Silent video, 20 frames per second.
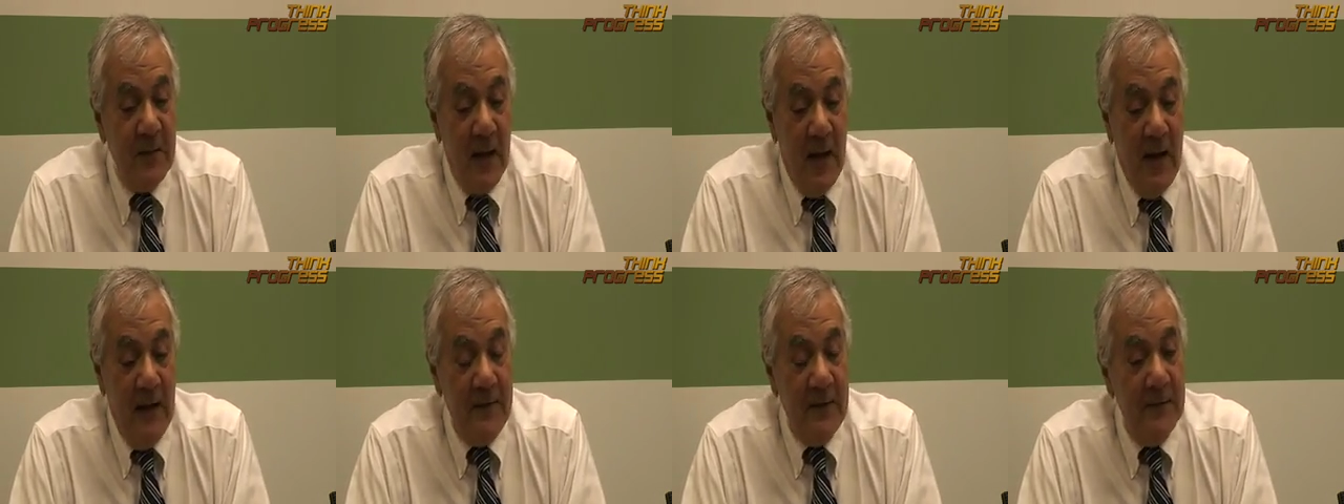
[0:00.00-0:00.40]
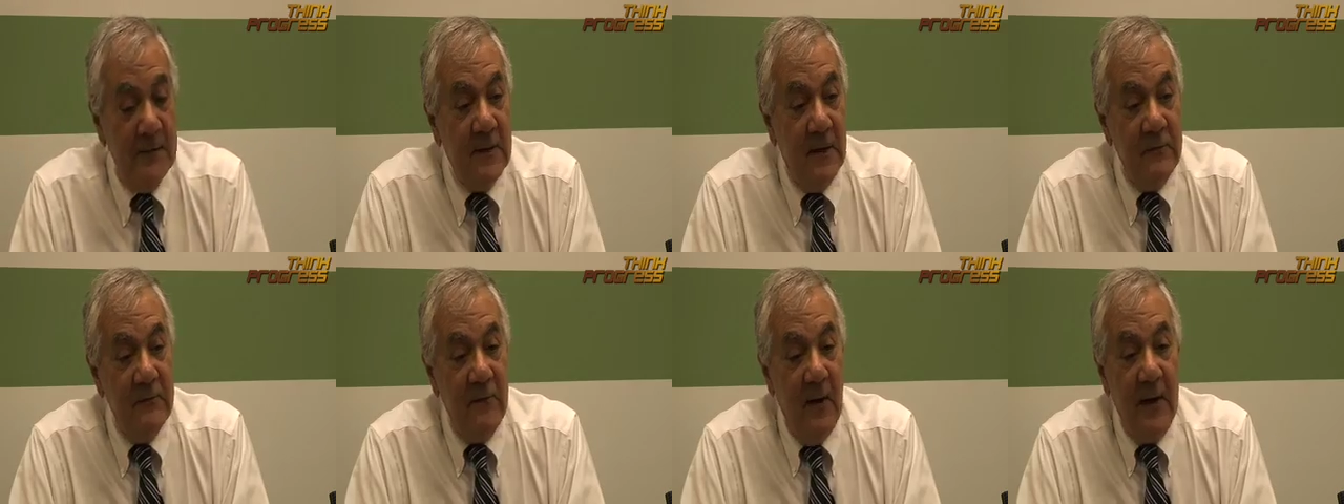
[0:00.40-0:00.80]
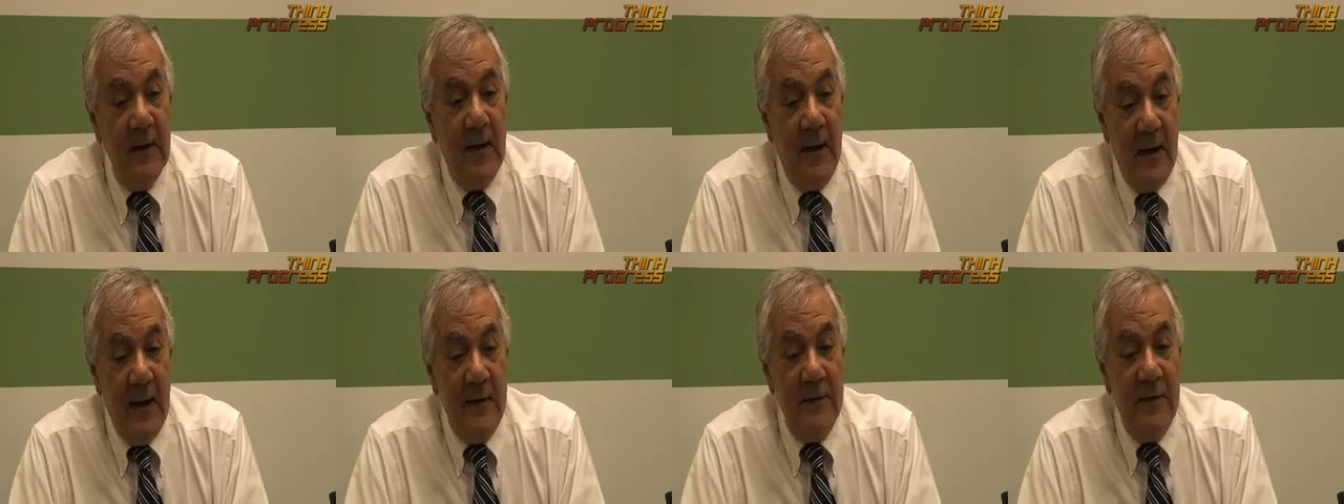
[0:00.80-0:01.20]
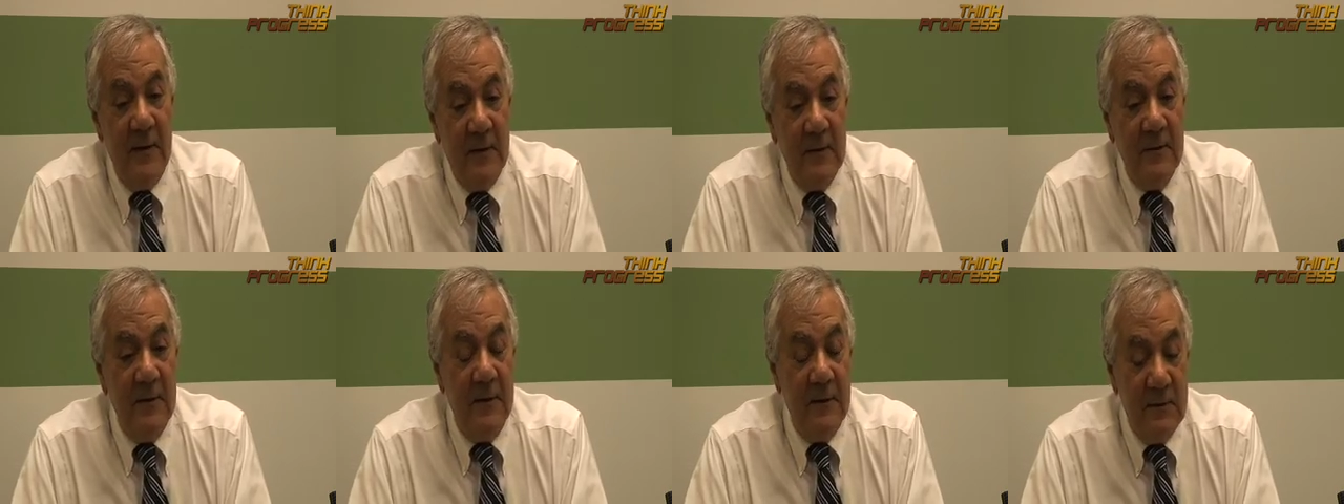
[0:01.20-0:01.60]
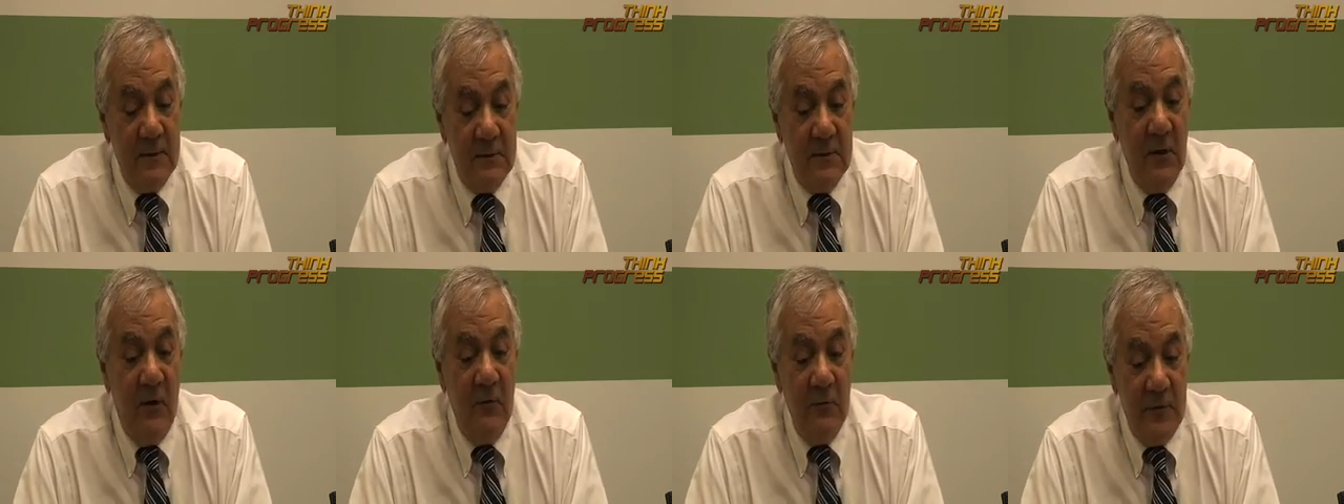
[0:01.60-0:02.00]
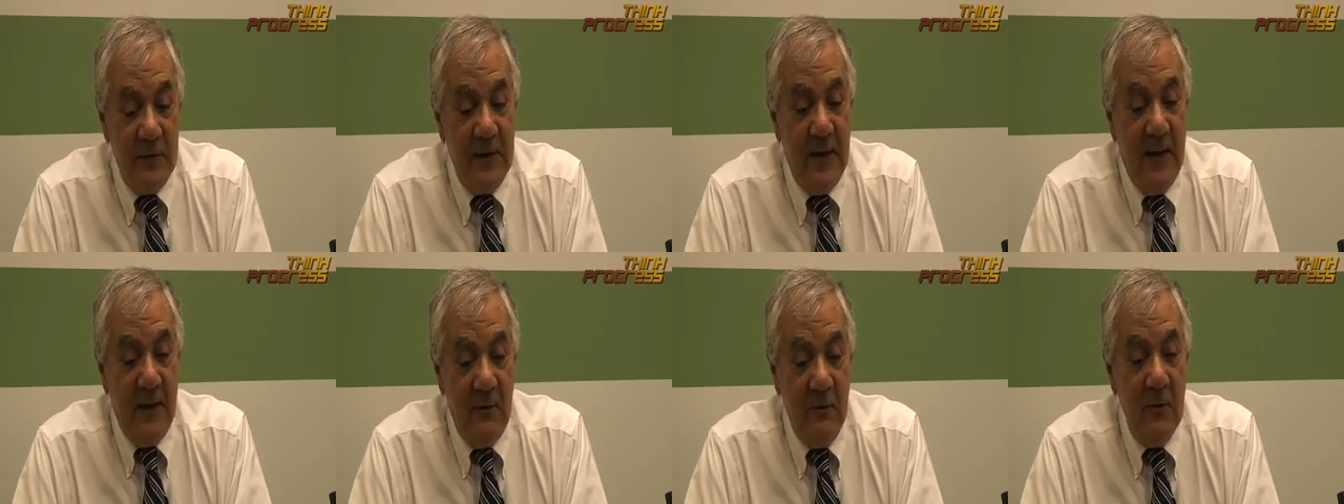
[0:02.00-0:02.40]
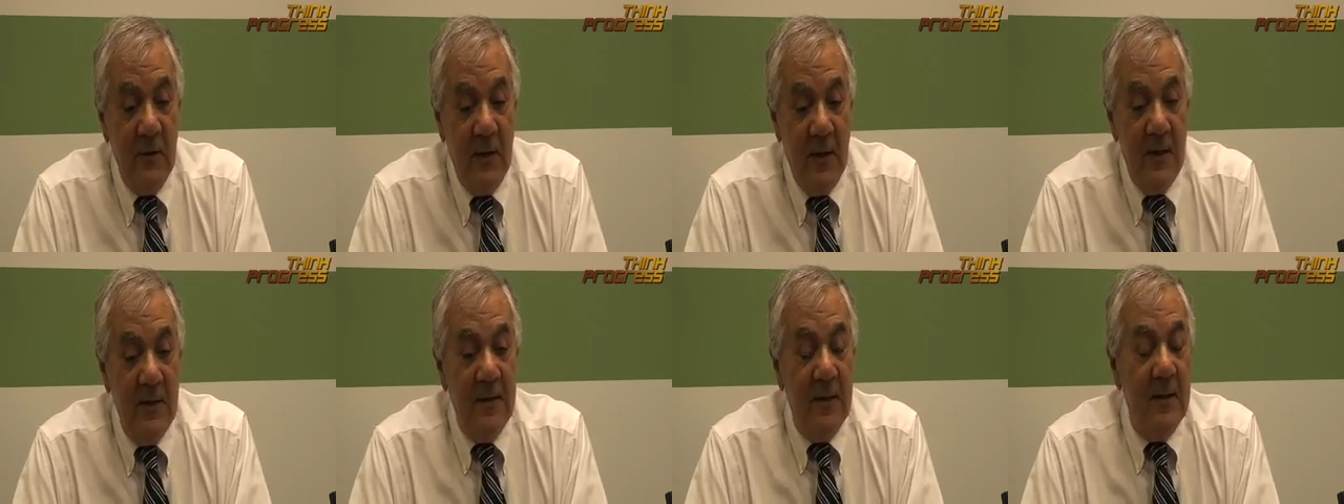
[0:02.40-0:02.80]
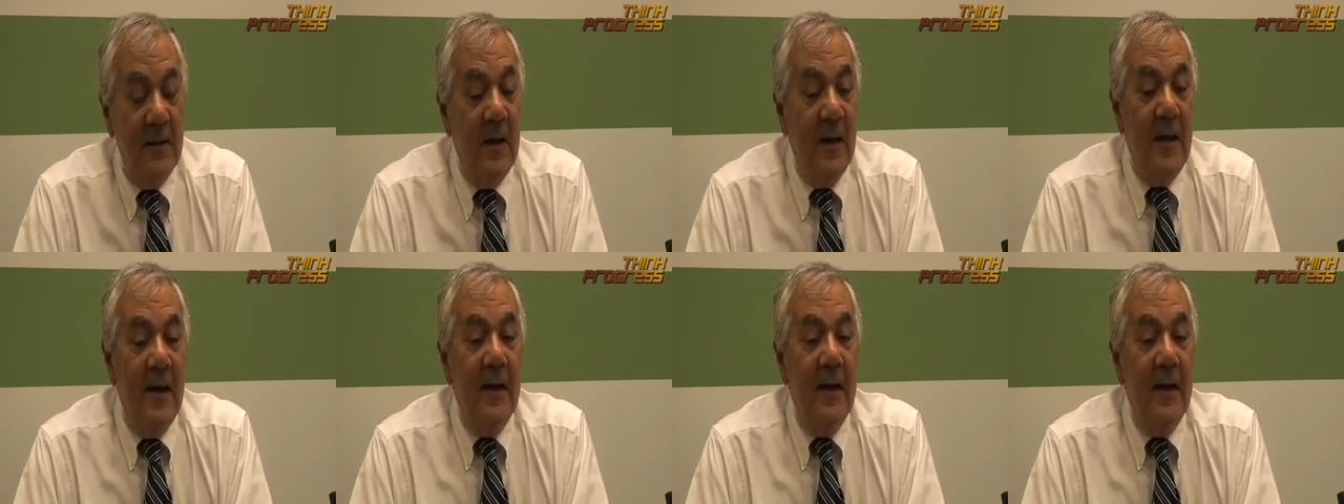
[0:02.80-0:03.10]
I think that's right. And I think this shows now that